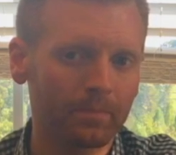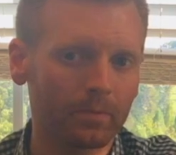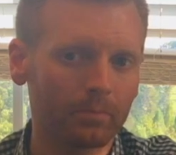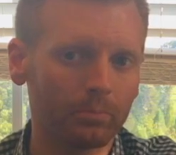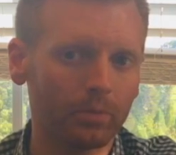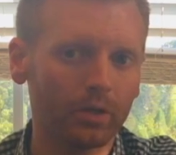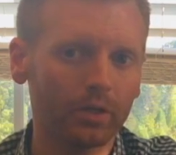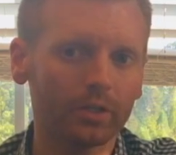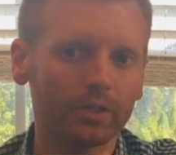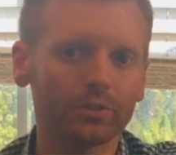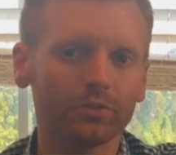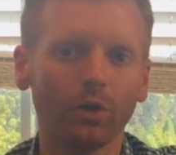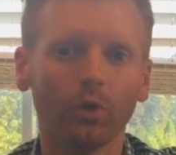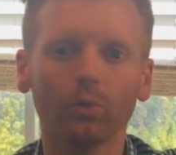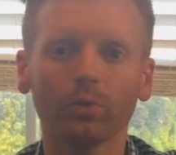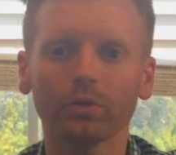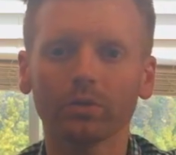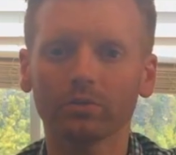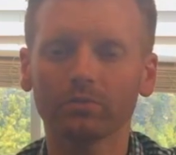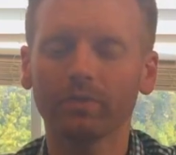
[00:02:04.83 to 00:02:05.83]
but it's
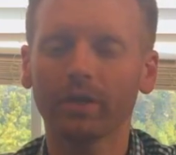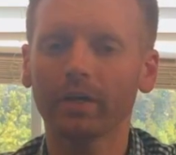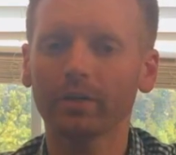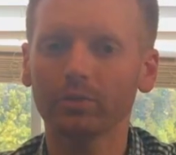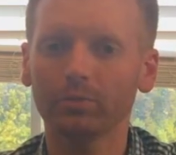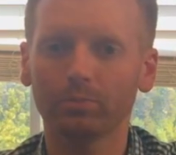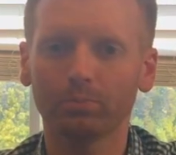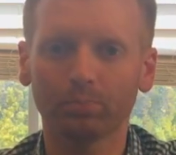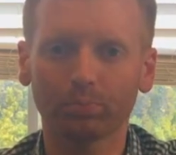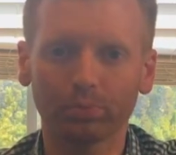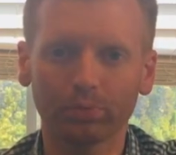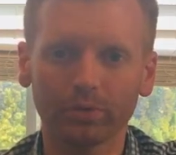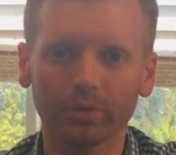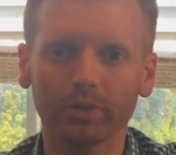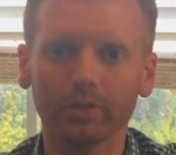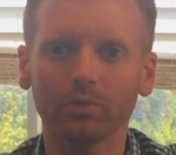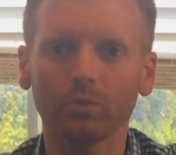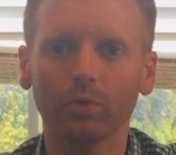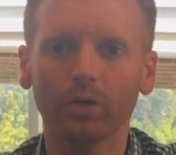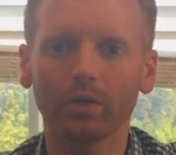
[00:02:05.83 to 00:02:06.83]
holding its value
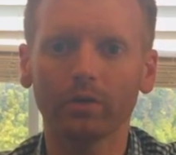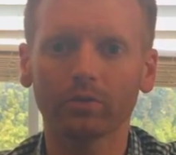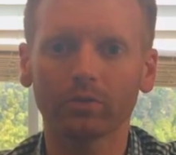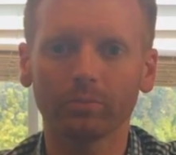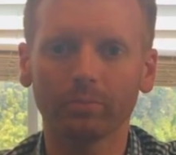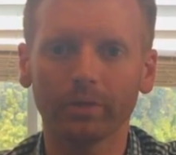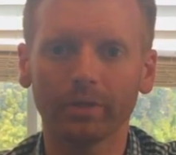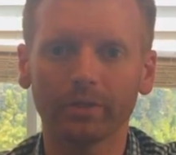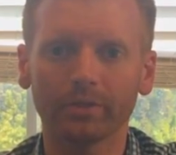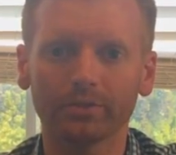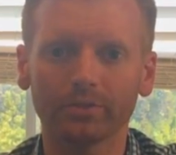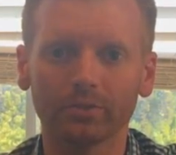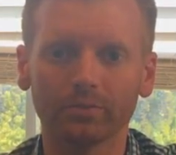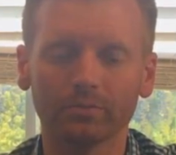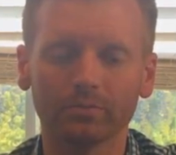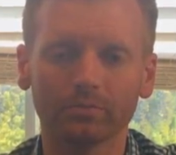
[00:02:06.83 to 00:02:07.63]
pretty well in comparison.